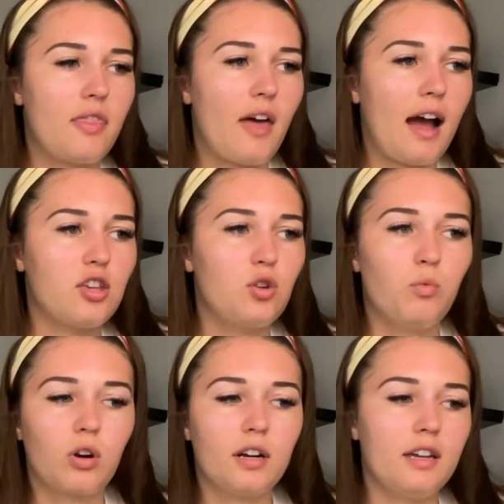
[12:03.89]
that you
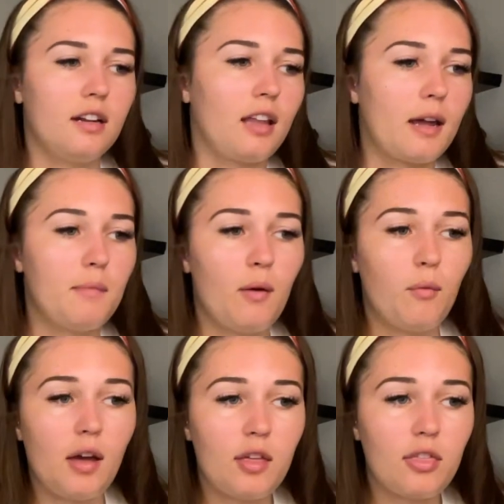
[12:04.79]
weren't in alignment
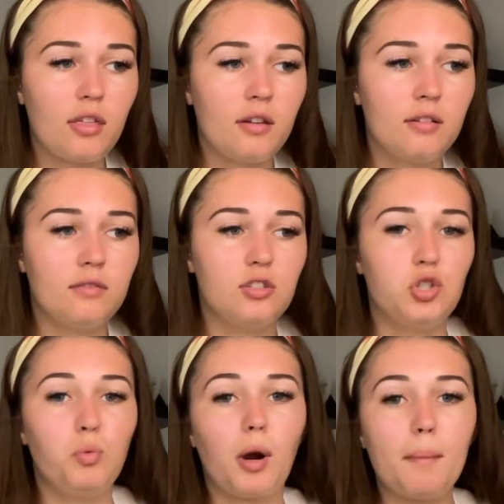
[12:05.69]
with,
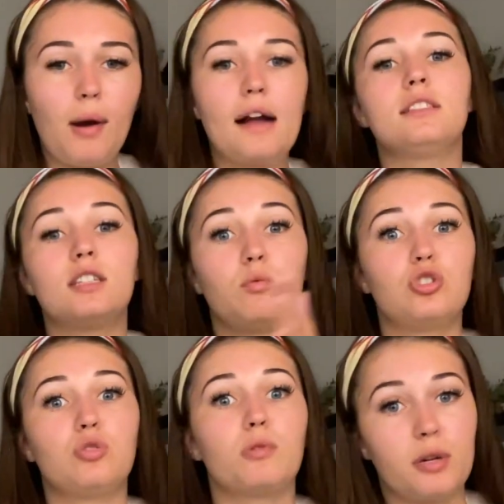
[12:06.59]
you weren't practicing
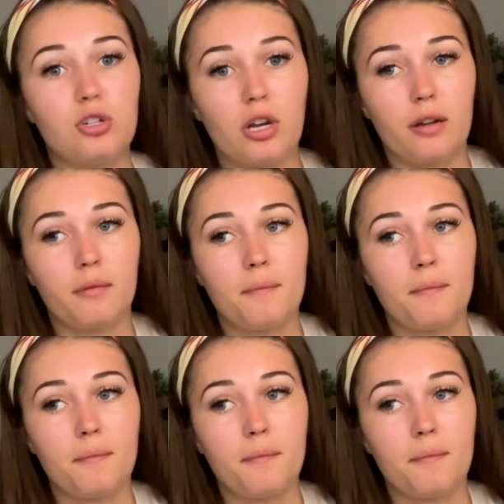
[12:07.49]
what you were preaching.